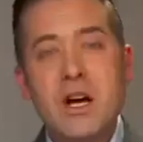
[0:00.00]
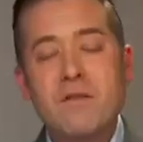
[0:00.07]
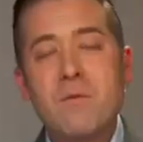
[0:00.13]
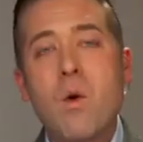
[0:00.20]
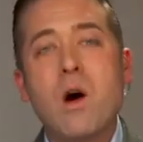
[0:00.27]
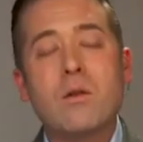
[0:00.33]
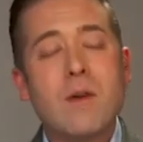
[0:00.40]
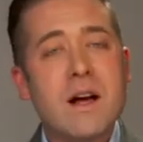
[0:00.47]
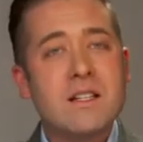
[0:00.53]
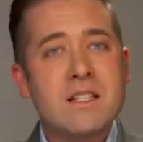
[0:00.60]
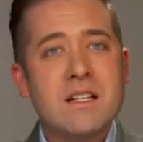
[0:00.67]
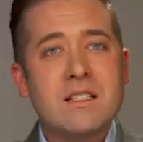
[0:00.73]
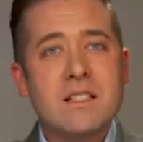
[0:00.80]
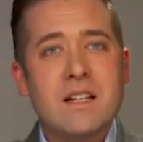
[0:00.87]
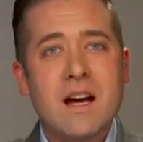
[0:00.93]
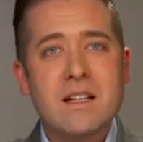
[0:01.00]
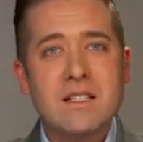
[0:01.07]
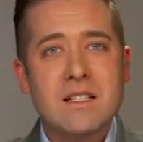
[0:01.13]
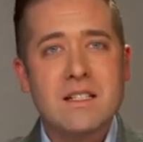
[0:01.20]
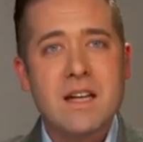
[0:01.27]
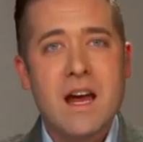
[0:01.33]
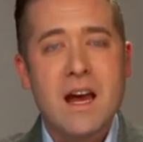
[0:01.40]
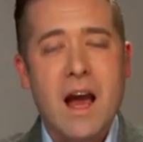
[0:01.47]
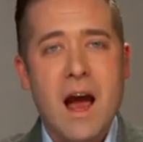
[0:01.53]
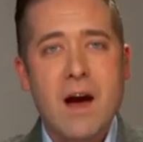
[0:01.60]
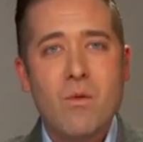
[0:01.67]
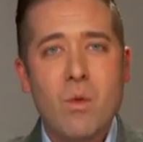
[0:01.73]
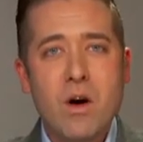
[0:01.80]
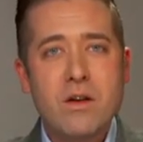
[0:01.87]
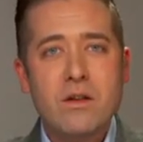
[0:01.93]
Jeff Moore writes in tonight to say,
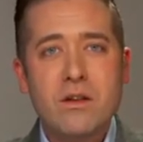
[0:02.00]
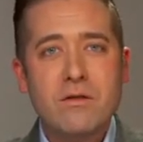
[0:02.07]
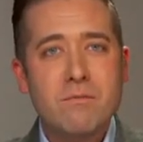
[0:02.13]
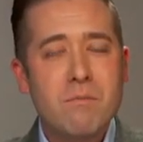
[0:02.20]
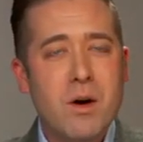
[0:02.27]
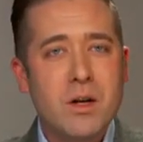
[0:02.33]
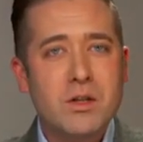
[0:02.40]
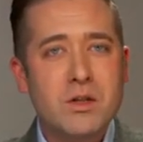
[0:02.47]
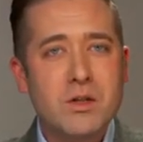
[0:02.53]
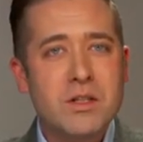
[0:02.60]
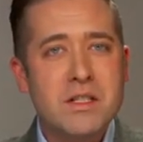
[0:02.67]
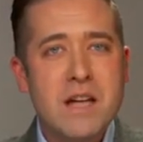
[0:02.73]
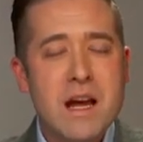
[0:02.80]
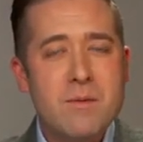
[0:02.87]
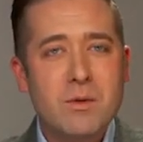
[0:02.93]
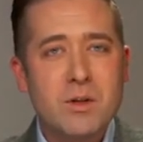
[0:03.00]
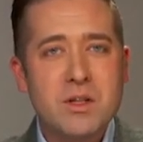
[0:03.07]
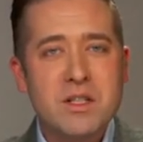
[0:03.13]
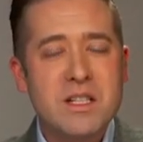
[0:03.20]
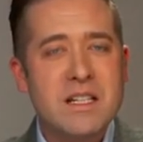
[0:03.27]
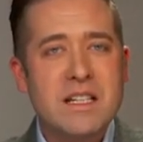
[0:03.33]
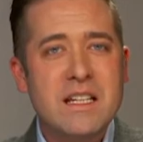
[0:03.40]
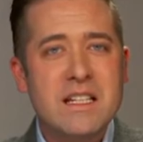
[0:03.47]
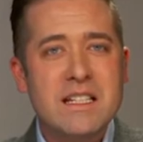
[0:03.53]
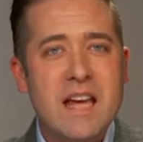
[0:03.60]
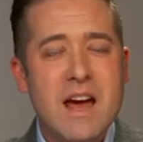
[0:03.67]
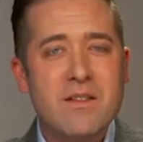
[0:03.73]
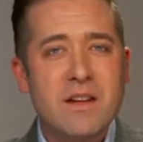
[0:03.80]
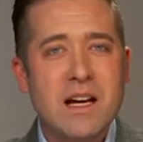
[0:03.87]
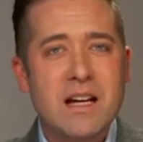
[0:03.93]
I wonder if Marshall's neighbors think
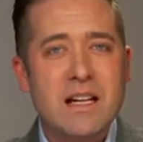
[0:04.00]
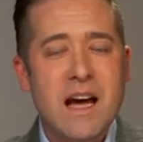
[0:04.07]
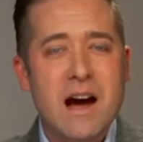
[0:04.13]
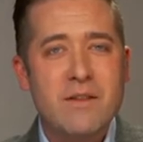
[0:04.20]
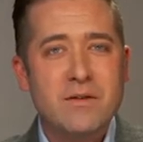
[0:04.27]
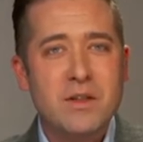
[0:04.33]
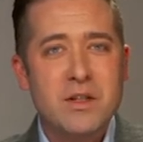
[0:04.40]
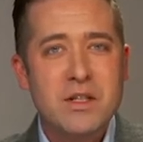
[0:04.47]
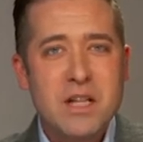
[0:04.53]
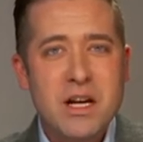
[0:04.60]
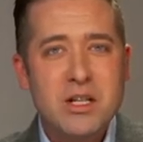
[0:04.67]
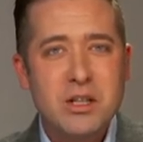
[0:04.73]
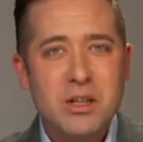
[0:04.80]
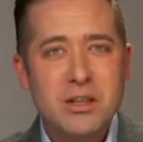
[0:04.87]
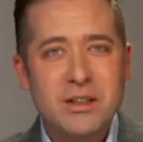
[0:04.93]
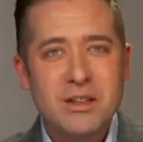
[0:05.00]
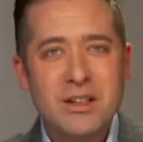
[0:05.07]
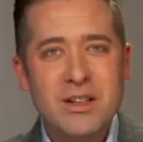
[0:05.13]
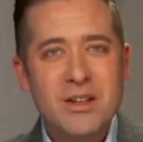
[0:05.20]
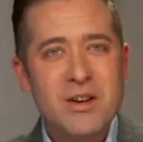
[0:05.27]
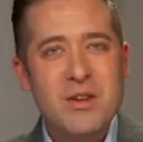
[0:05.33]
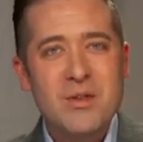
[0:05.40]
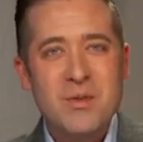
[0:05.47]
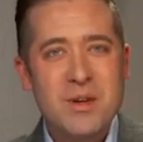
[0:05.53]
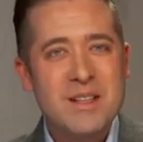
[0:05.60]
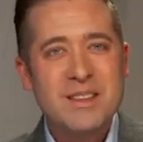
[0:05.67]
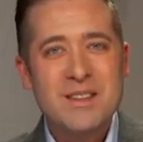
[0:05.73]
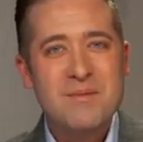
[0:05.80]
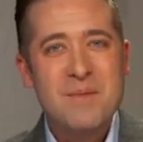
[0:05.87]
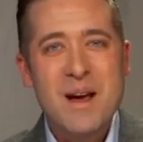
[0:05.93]
he's having a conversation
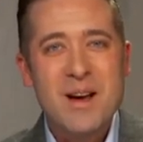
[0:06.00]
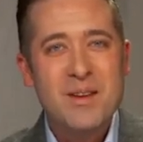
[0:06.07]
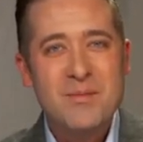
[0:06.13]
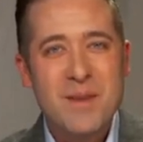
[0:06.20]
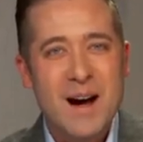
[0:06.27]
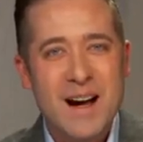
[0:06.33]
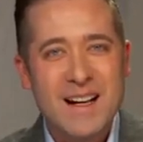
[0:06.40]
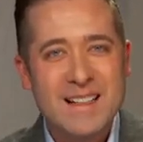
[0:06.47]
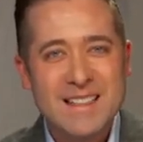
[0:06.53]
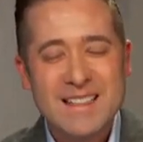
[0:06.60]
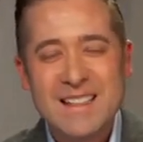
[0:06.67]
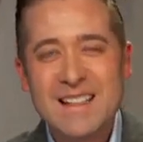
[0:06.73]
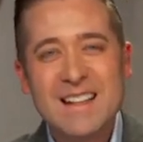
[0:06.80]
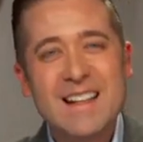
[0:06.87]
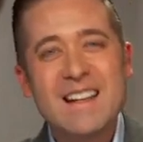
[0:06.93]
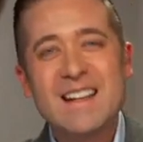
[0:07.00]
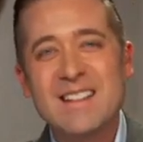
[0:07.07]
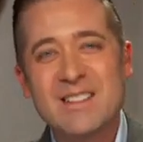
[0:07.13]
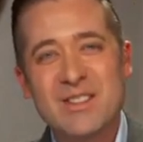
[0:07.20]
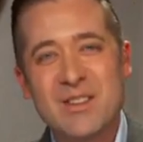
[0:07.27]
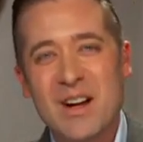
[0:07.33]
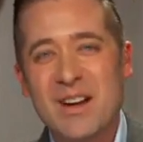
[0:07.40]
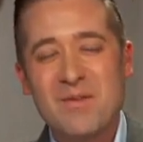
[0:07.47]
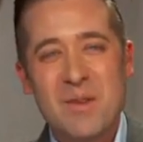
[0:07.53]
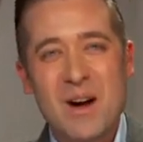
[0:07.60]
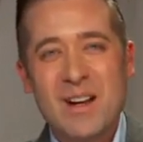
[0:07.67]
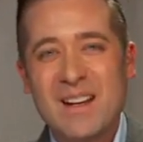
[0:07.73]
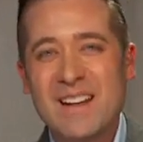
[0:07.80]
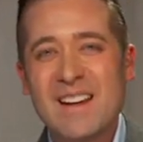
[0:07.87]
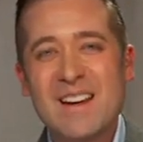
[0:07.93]
with the mailbox. This is great.
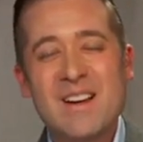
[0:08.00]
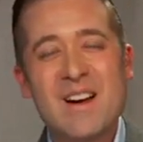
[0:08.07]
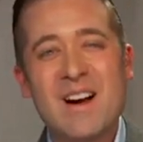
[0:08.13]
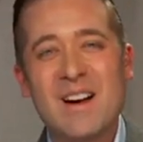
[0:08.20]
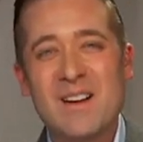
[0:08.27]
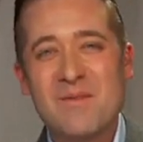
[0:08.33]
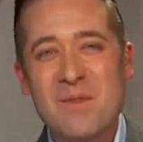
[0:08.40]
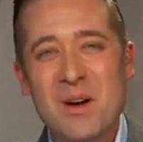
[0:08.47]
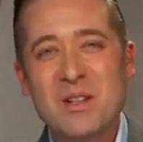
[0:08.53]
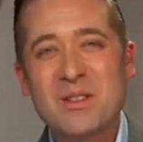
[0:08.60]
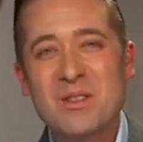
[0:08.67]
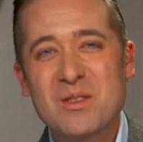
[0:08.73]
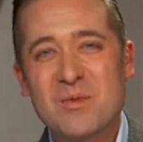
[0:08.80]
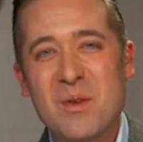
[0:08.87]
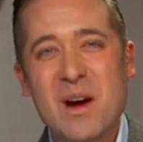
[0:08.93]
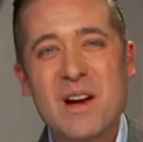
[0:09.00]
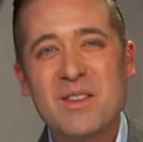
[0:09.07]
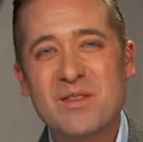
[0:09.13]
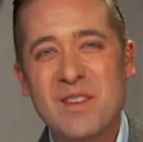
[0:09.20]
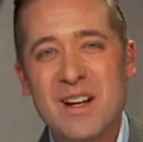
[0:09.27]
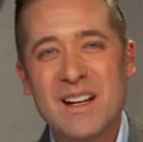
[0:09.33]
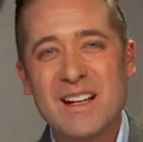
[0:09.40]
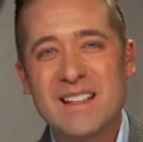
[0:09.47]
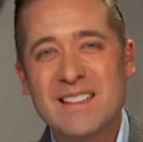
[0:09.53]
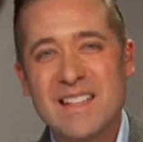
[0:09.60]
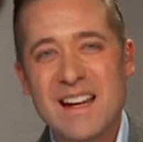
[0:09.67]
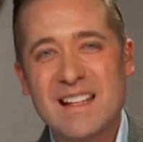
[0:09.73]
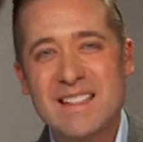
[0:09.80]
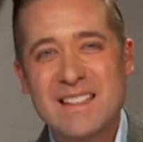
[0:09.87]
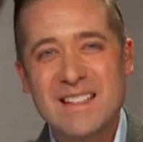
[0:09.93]
Marshall's wife
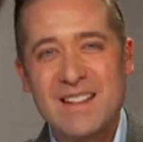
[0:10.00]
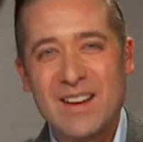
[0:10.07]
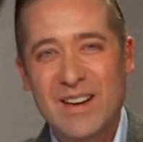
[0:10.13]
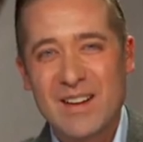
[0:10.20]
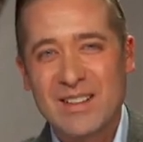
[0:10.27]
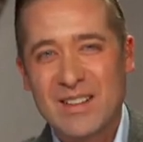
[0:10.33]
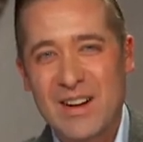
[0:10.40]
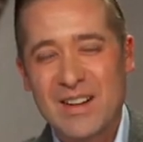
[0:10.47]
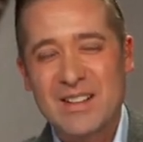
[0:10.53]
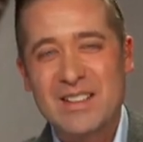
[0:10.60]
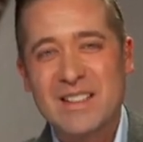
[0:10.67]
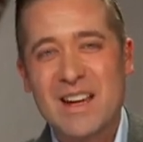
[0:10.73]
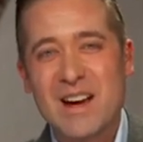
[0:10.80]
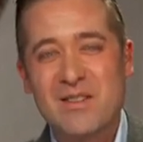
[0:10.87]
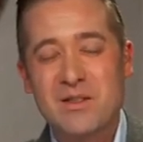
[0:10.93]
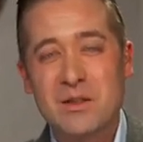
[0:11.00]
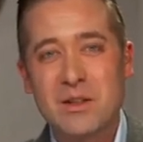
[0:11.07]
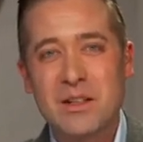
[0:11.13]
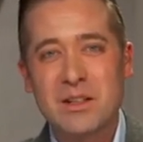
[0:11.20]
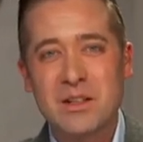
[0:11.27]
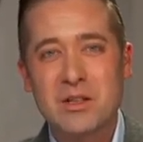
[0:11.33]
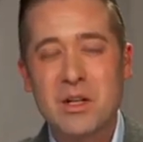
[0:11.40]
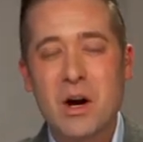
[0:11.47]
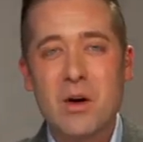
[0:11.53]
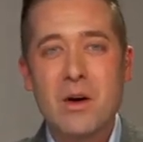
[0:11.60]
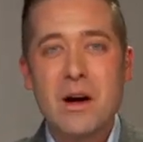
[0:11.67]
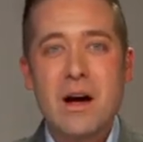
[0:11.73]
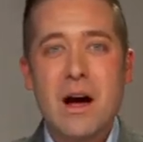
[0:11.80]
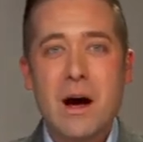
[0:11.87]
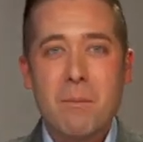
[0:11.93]
texted our staff during the show